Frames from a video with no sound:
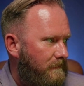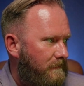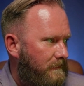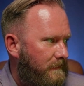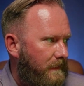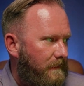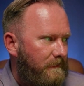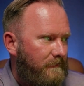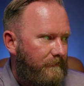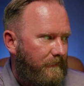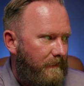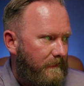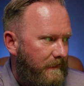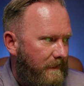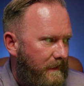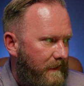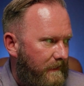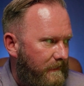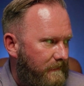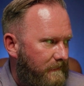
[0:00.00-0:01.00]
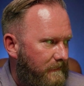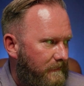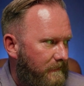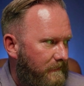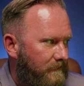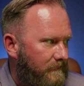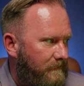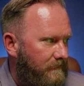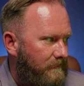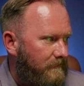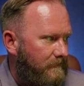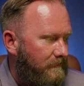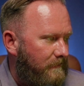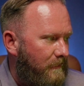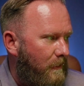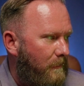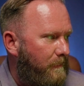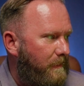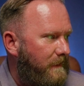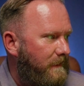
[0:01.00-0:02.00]
Sounds fun, guys.
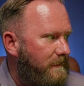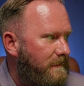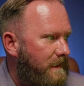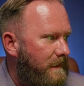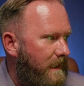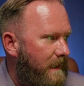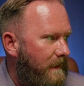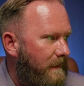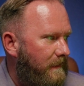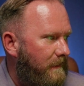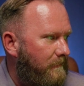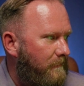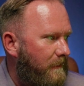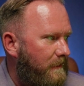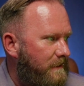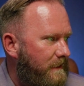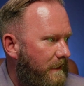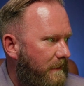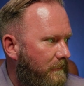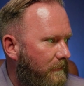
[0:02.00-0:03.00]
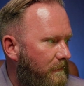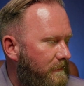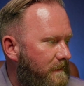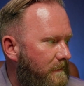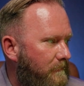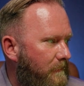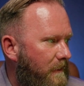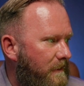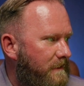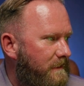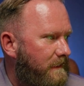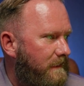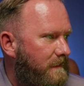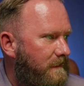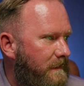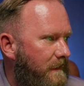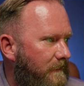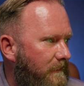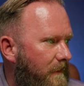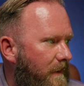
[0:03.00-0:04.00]
Opening day in March. It closed in March
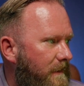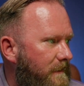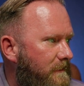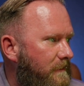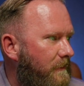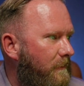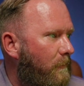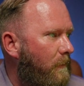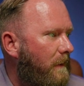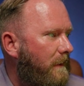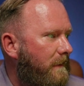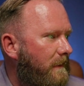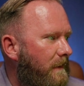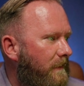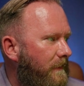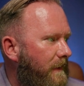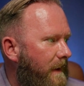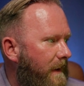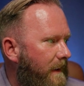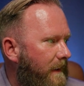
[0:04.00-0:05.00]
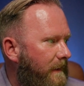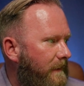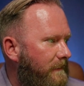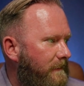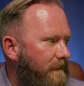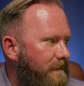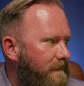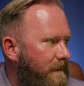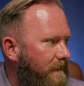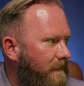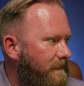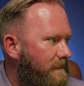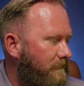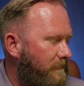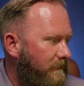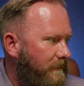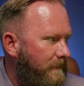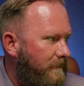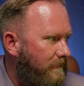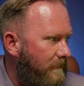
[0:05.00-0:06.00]
16th. All right, so they're working on that. They said it's
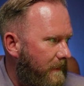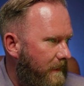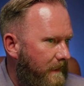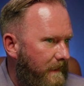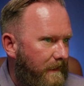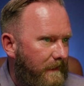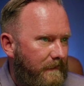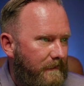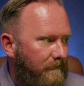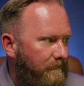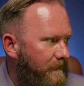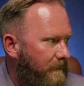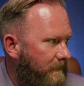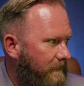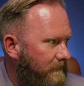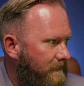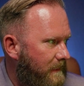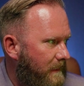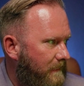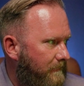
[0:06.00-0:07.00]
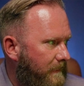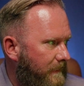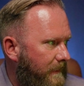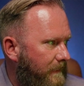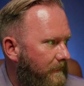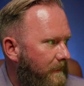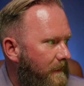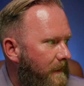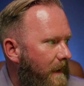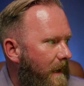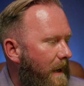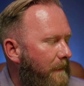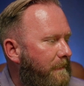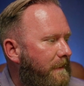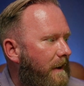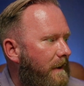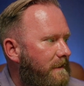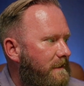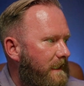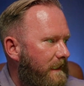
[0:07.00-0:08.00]
really great. I'm not going to talk about that.
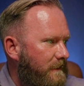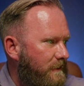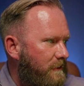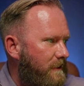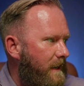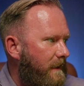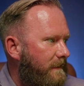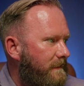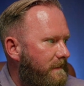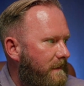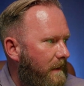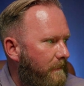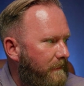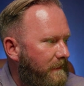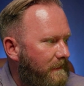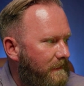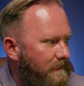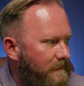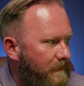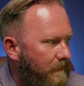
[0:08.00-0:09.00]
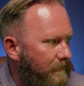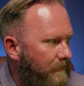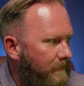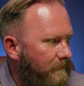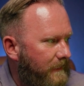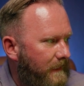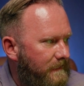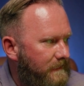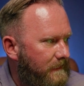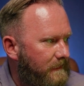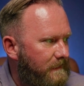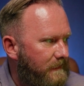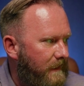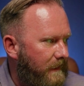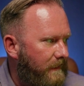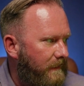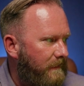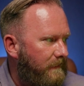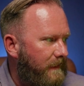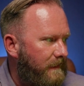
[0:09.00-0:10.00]
Epcot Test Track is coming this summer. That's
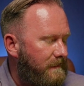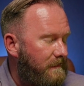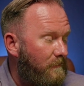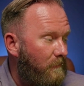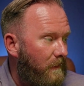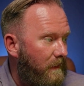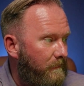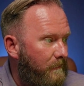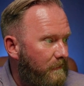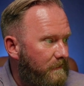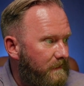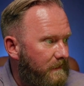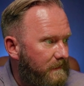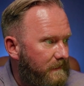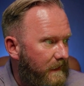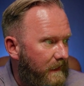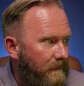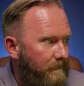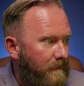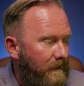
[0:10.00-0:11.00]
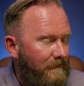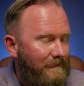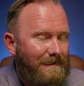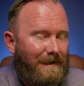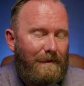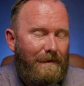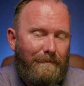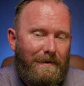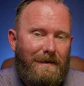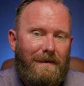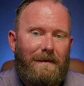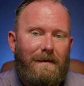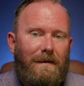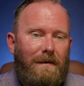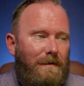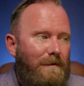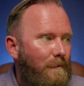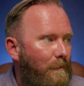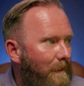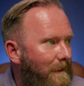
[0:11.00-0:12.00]
exciting. That's the one I'm most excited about. Tell me
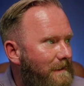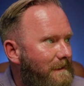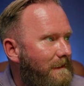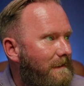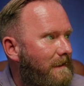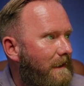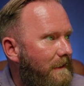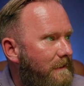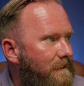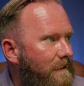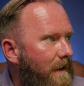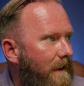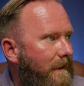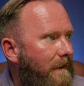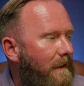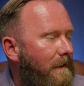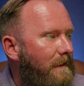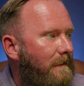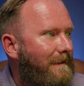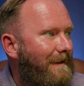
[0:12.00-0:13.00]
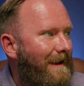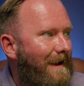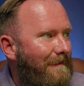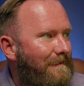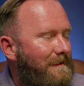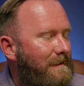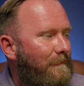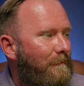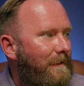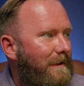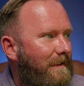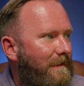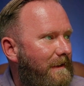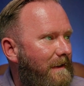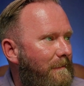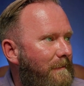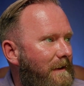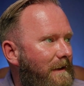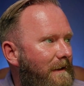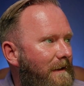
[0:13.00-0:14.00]
you want to see Test Track. Going to have some
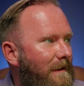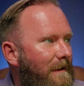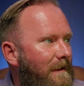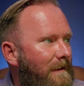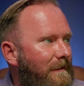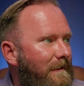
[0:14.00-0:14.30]
retheming.